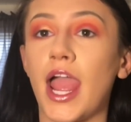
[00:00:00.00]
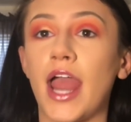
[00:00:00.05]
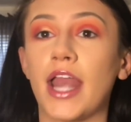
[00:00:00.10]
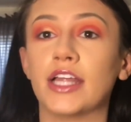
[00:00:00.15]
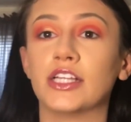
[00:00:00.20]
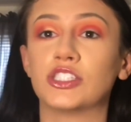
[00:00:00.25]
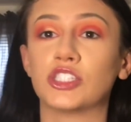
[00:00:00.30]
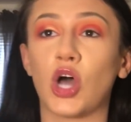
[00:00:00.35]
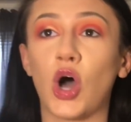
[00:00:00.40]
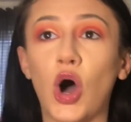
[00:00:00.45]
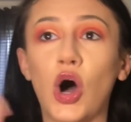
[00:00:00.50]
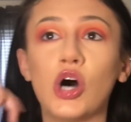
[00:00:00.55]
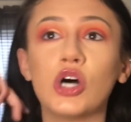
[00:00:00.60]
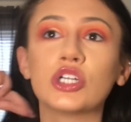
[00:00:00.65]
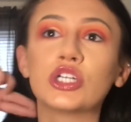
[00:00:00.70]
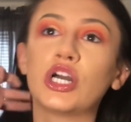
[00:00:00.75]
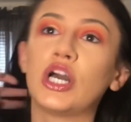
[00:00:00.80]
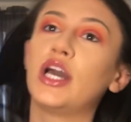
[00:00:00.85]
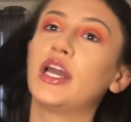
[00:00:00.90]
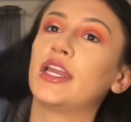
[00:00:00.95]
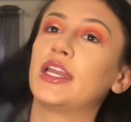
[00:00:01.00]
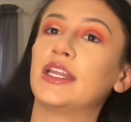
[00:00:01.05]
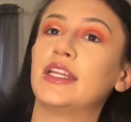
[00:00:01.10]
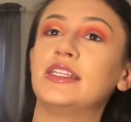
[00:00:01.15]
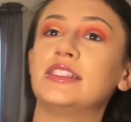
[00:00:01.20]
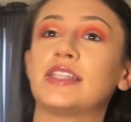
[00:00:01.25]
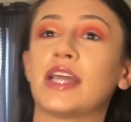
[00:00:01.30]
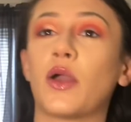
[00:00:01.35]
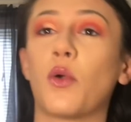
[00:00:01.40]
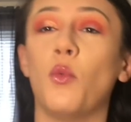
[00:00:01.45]
and it's all good, and
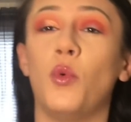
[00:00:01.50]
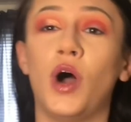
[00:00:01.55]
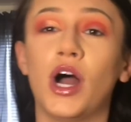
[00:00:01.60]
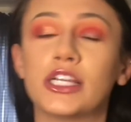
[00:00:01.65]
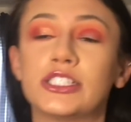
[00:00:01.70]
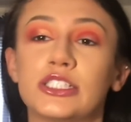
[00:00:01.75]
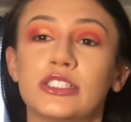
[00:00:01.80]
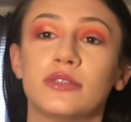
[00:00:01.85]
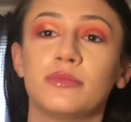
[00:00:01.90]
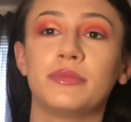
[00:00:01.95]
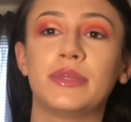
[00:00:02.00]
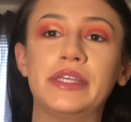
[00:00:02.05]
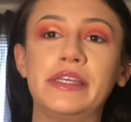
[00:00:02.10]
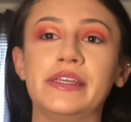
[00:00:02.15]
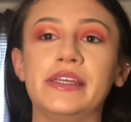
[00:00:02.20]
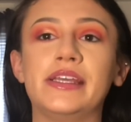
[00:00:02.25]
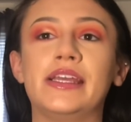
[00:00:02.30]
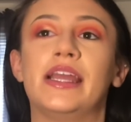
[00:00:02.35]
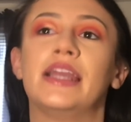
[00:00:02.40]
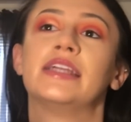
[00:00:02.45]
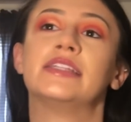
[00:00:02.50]
he's like watching me,